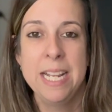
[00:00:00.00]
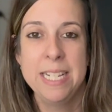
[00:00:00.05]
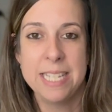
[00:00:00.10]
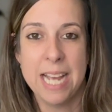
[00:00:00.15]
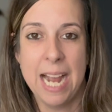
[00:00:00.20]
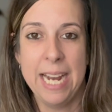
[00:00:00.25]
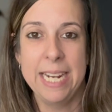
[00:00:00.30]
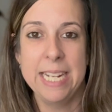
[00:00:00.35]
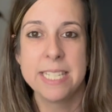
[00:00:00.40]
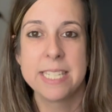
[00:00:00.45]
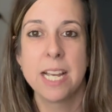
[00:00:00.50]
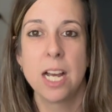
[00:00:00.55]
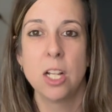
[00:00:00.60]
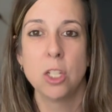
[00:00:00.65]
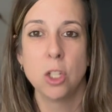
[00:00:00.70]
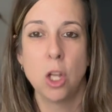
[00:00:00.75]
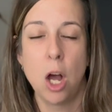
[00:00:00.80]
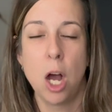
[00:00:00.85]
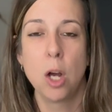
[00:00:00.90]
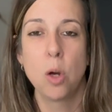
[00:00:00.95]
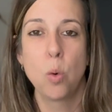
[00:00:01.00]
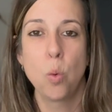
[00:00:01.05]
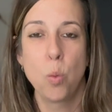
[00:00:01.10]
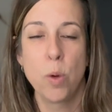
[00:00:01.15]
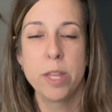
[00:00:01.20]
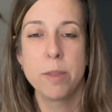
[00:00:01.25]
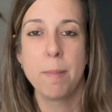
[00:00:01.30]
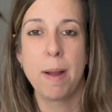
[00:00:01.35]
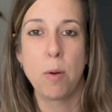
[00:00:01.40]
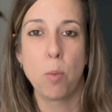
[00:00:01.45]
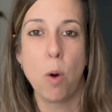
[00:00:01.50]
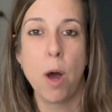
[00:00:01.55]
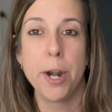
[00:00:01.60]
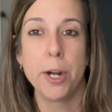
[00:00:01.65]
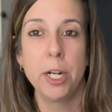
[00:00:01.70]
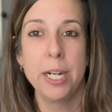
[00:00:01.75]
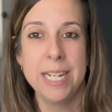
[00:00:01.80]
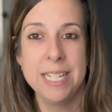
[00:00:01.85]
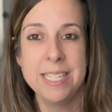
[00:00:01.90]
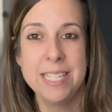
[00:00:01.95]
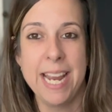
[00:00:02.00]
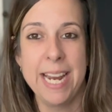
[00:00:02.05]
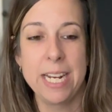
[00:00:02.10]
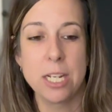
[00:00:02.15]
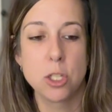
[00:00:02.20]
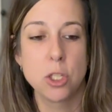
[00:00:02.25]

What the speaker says: diet along with my water intake.